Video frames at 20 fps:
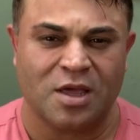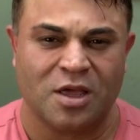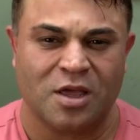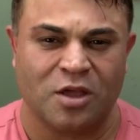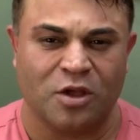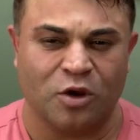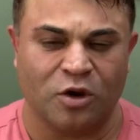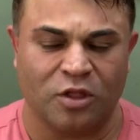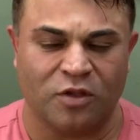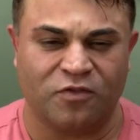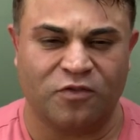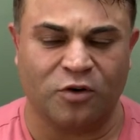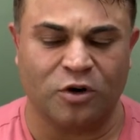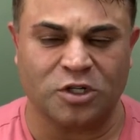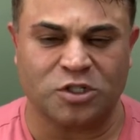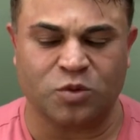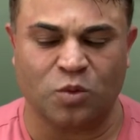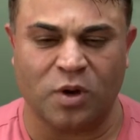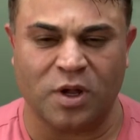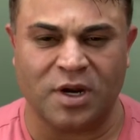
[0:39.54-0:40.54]
The
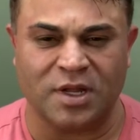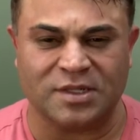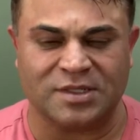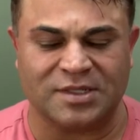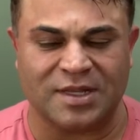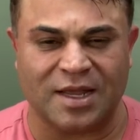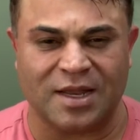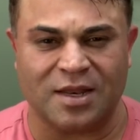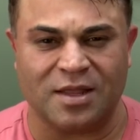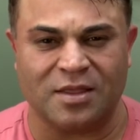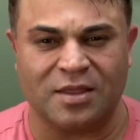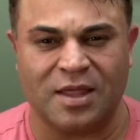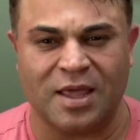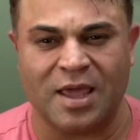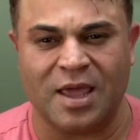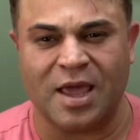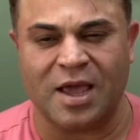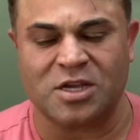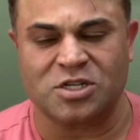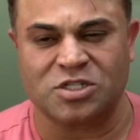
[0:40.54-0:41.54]
first one is that
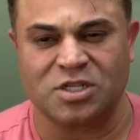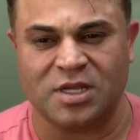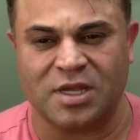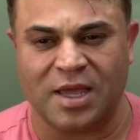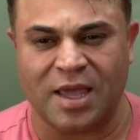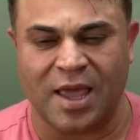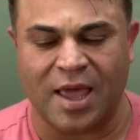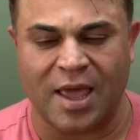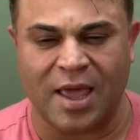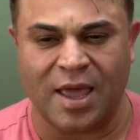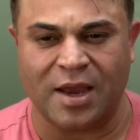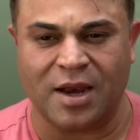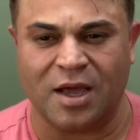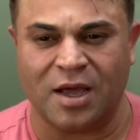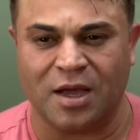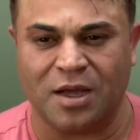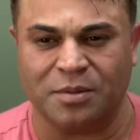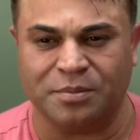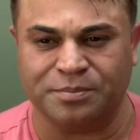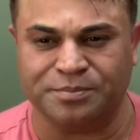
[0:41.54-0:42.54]
they actually had,
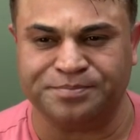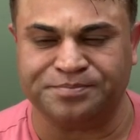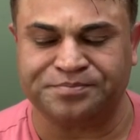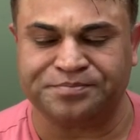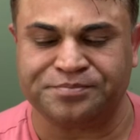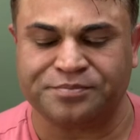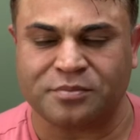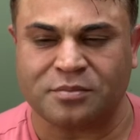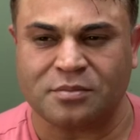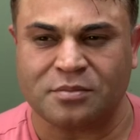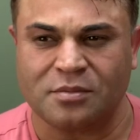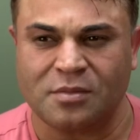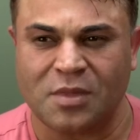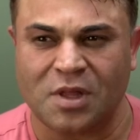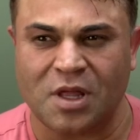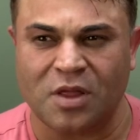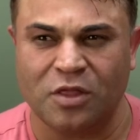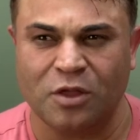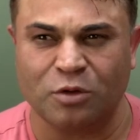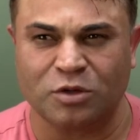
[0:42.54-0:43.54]

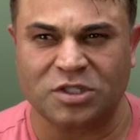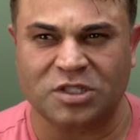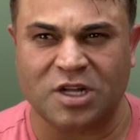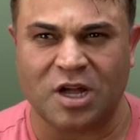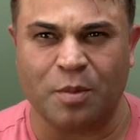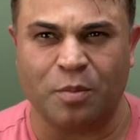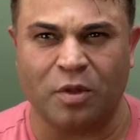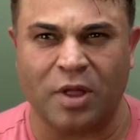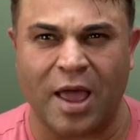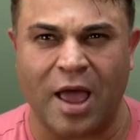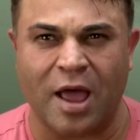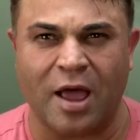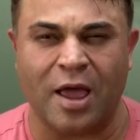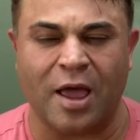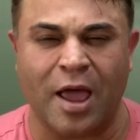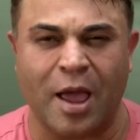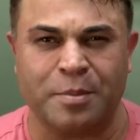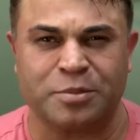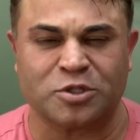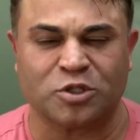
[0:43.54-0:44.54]
there was a couple
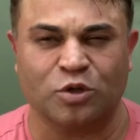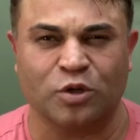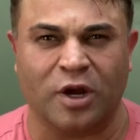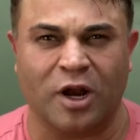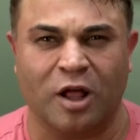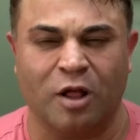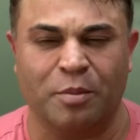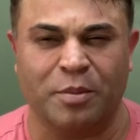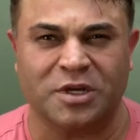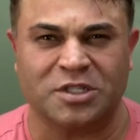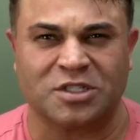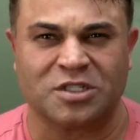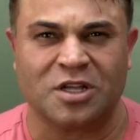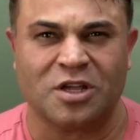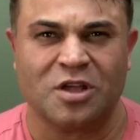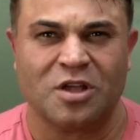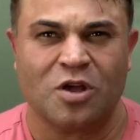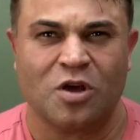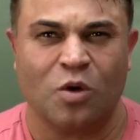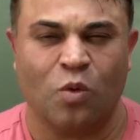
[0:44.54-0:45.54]
absolute elements.
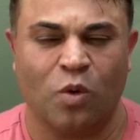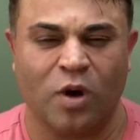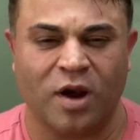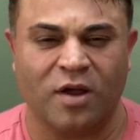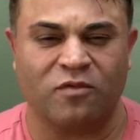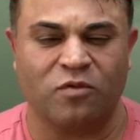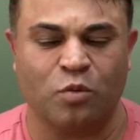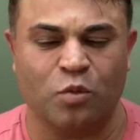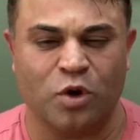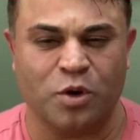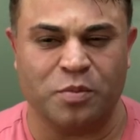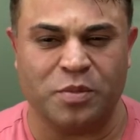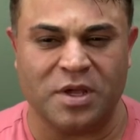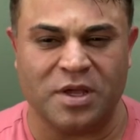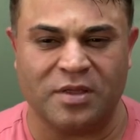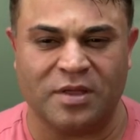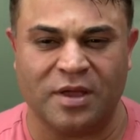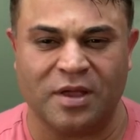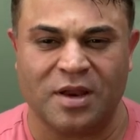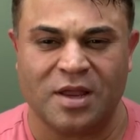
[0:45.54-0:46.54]
One of them would be
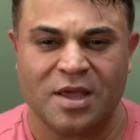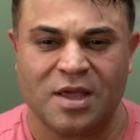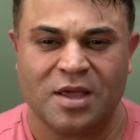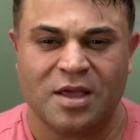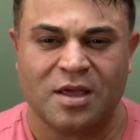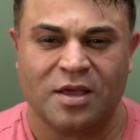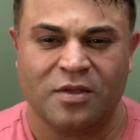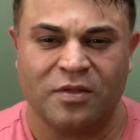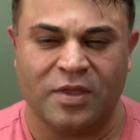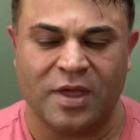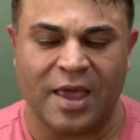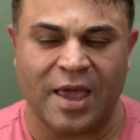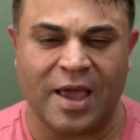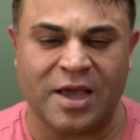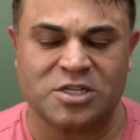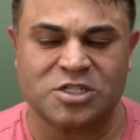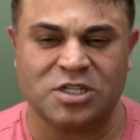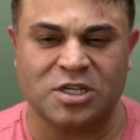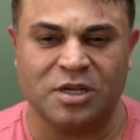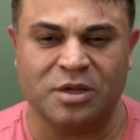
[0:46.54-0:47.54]
that they
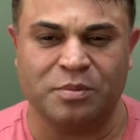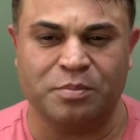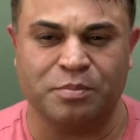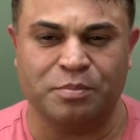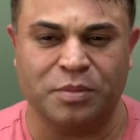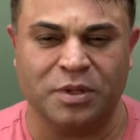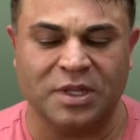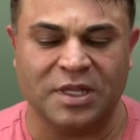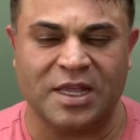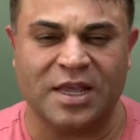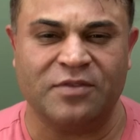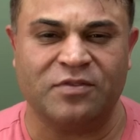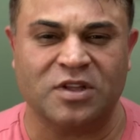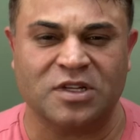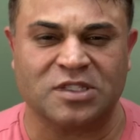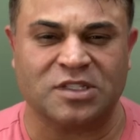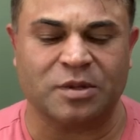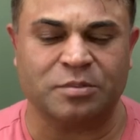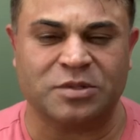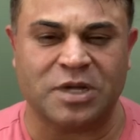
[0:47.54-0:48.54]
actually believed in
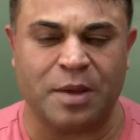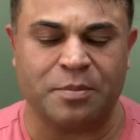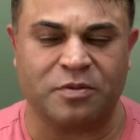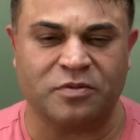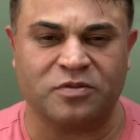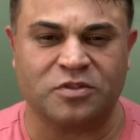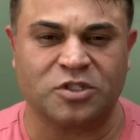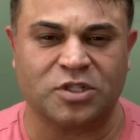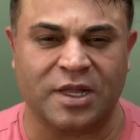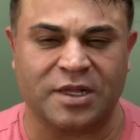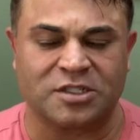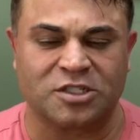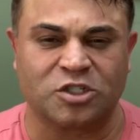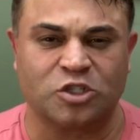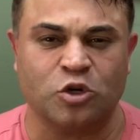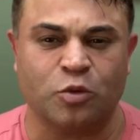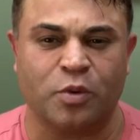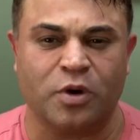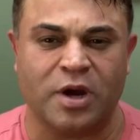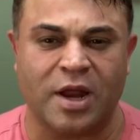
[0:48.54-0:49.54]
some type of like
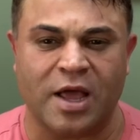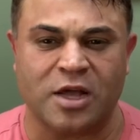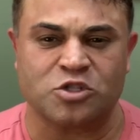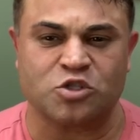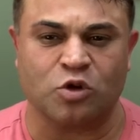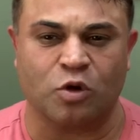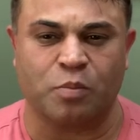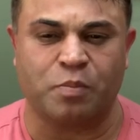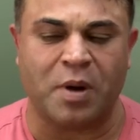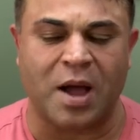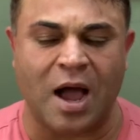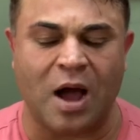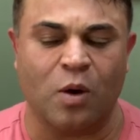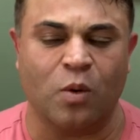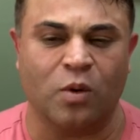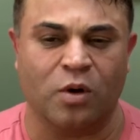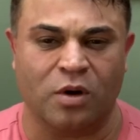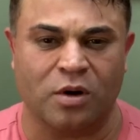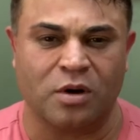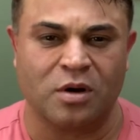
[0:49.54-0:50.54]
supernatural
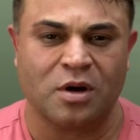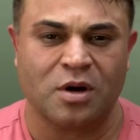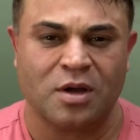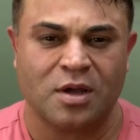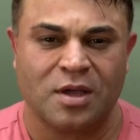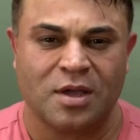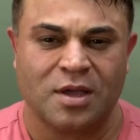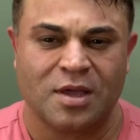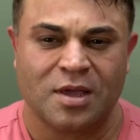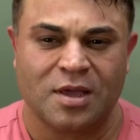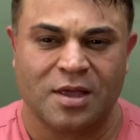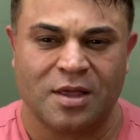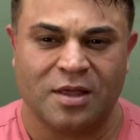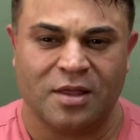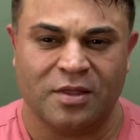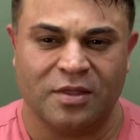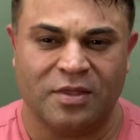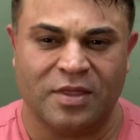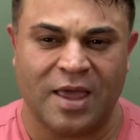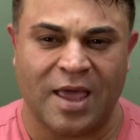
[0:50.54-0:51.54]
power
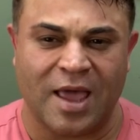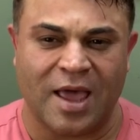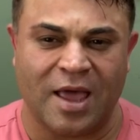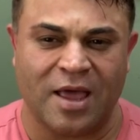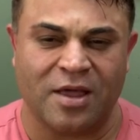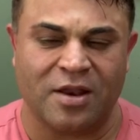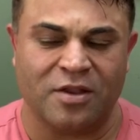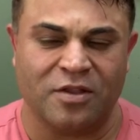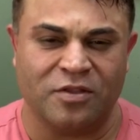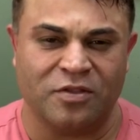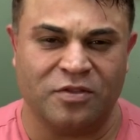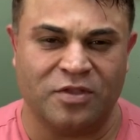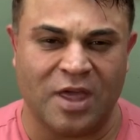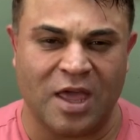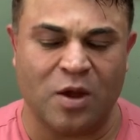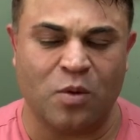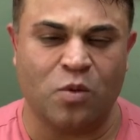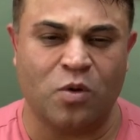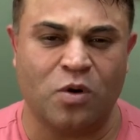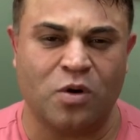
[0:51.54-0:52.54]
that
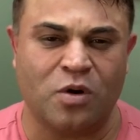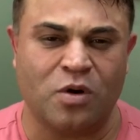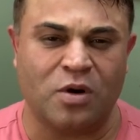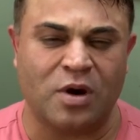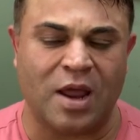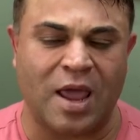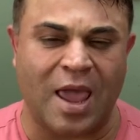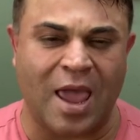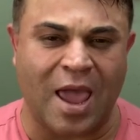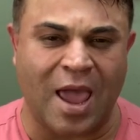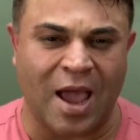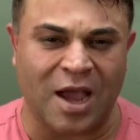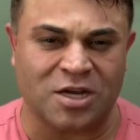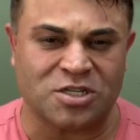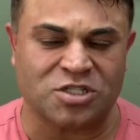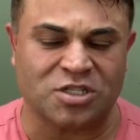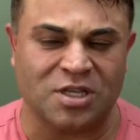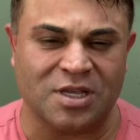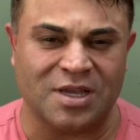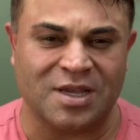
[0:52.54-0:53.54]
they were
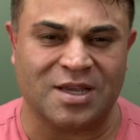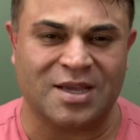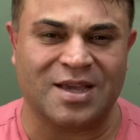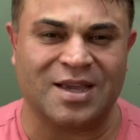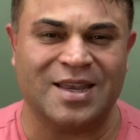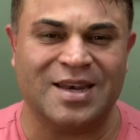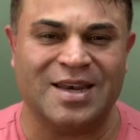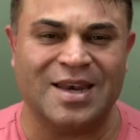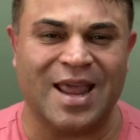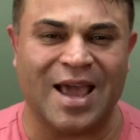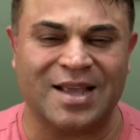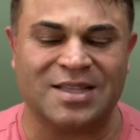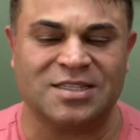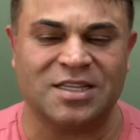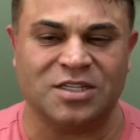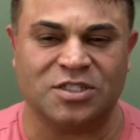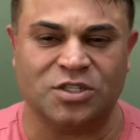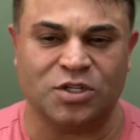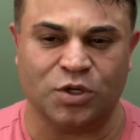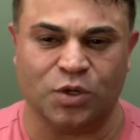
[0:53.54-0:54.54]
actually
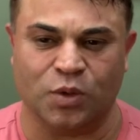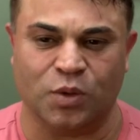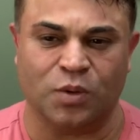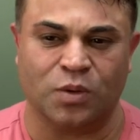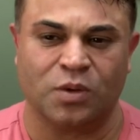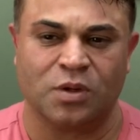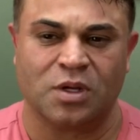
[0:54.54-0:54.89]
connected to.